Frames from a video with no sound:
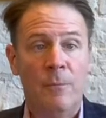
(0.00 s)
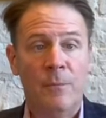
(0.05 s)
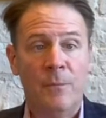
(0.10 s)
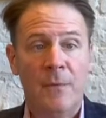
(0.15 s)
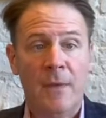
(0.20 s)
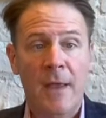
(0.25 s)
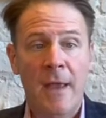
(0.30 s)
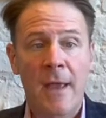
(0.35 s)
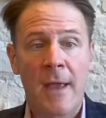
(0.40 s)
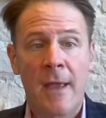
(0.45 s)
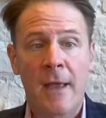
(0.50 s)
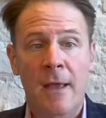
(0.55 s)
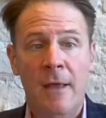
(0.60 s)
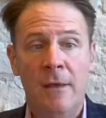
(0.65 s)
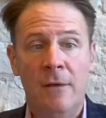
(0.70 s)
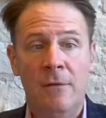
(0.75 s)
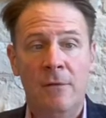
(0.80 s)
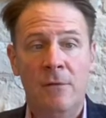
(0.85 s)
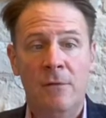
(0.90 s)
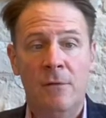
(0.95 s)

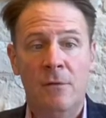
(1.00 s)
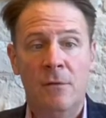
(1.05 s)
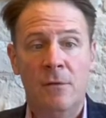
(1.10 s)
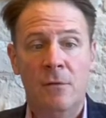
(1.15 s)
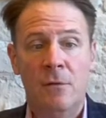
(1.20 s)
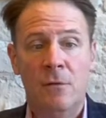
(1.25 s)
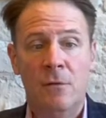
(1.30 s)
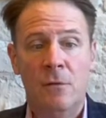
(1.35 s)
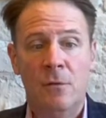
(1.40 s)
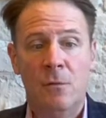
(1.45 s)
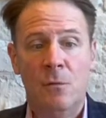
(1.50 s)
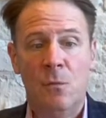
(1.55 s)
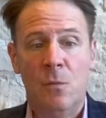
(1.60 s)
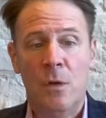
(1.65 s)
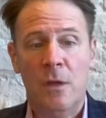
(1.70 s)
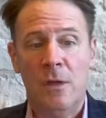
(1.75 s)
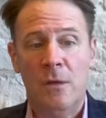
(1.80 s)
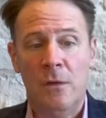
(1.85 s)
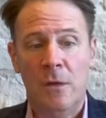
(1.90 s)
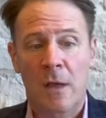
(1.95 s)
And
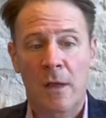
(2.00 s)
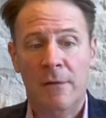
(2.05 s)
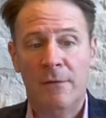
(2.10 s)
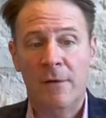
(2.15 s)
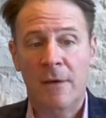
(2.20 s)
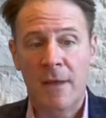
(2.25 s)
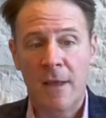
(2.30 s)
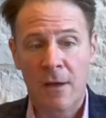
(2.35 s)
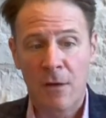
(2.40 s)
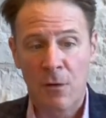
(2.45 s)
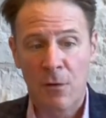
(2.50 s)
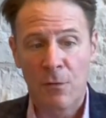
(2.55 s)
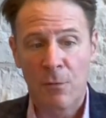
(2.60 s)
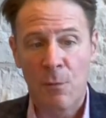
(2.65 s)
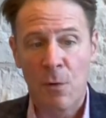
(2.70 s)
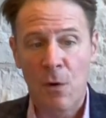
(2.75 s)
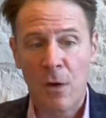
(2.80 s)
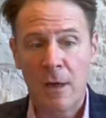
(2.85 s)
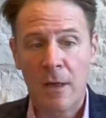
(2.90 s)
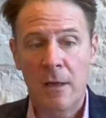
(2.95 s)
when I say get it on the
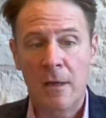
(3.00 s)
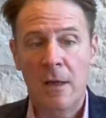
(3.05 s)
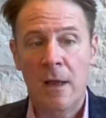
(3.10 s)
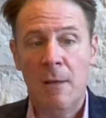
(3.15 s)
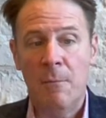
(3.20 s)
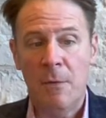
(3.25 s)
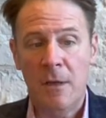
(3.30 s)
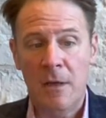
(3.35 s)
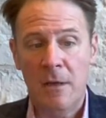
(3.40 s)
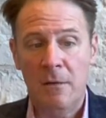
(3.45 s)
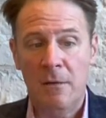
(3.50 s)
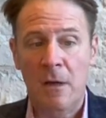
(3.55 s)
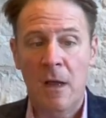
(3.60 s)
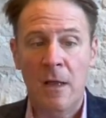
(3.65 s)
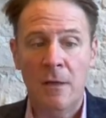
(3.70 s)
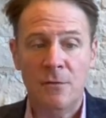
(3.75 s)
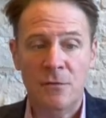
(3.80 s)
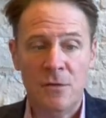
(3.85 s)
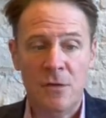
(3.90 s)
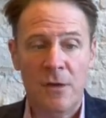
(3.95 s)
market, I mean
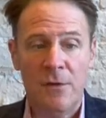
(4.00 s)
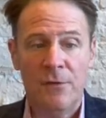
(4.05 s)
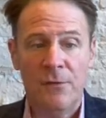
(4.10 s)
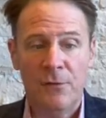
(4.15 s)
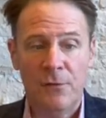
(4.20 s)
not just